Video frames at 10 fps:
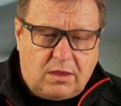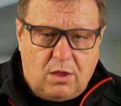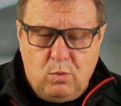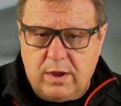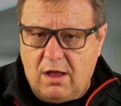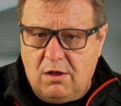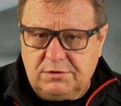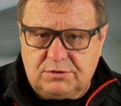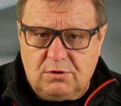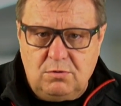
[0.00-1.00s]
We
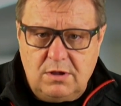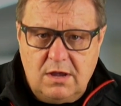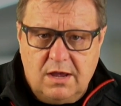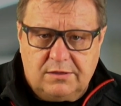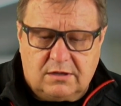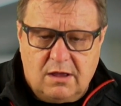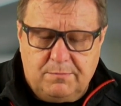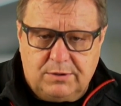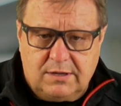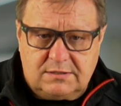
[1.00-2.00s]
also, the
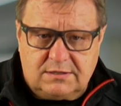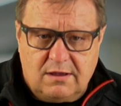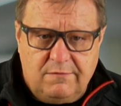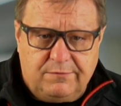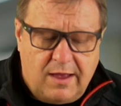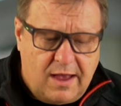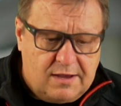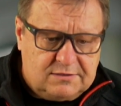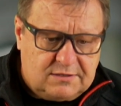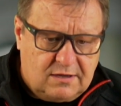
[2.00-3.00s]
company itself
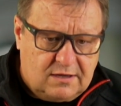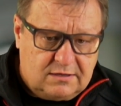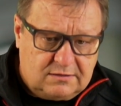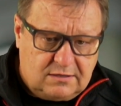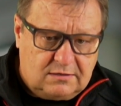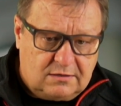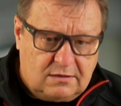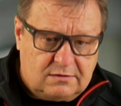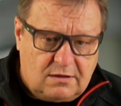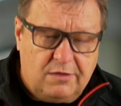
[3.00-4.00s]
has uh,
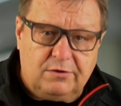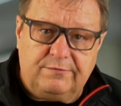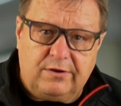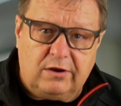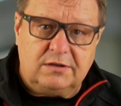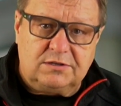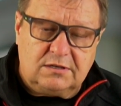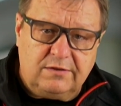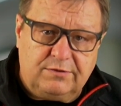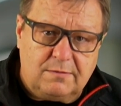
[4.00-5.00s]
other very
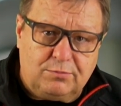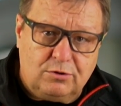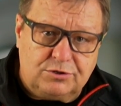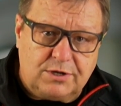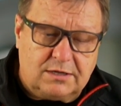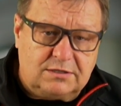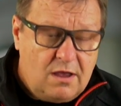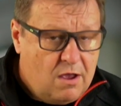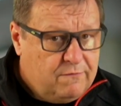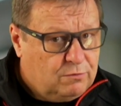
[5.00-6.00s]
significant projects
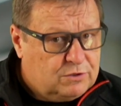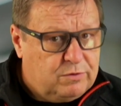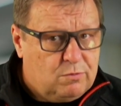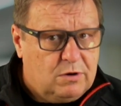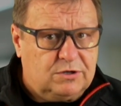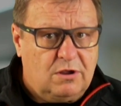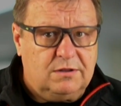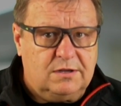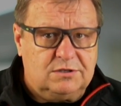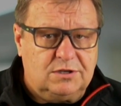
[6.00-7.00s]
for which we worked
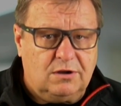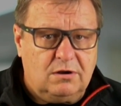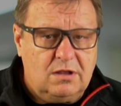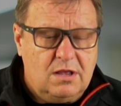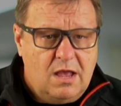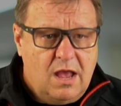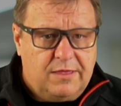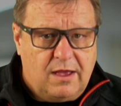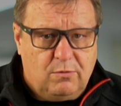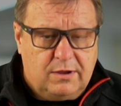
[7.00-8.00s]
on this year
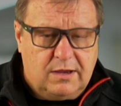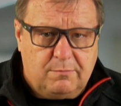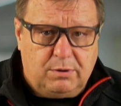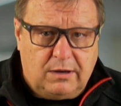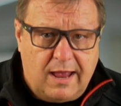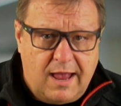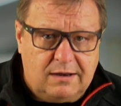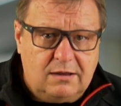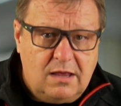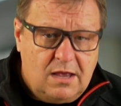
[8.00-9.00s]
that we
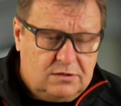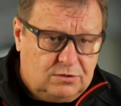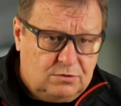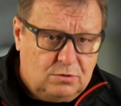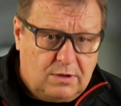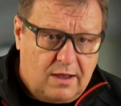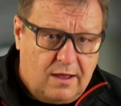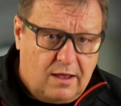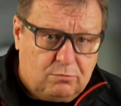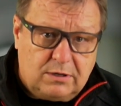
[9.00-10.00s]
plan to
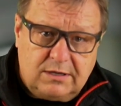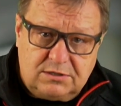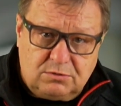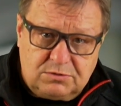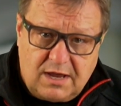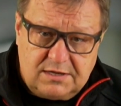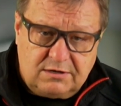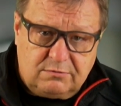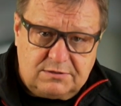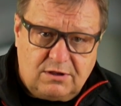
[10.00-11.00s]
uh, release those
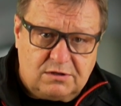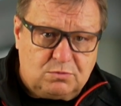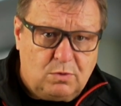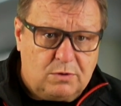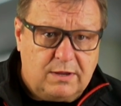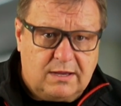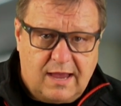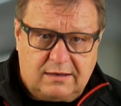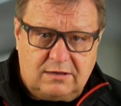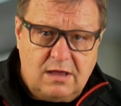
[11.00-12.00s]
assay results when we
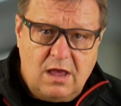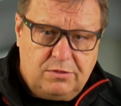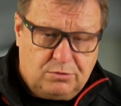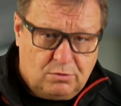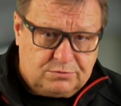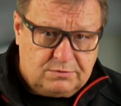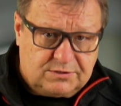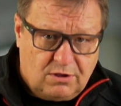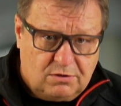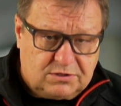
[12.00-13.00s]
get those
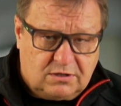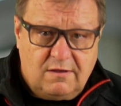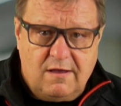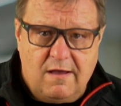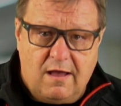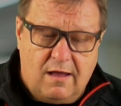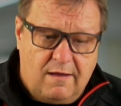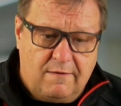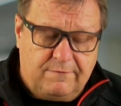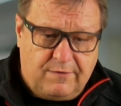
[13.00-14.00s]
results
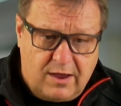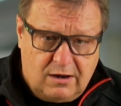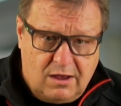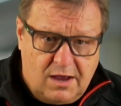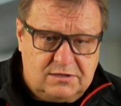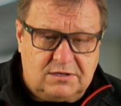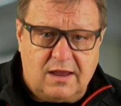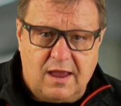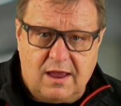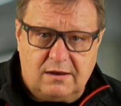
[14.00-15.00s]
uh, finalized
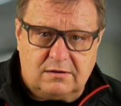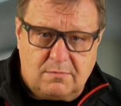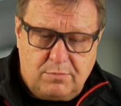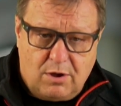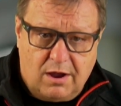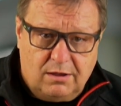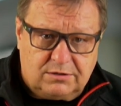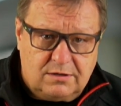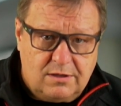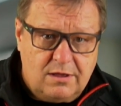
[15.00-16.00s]
and compiled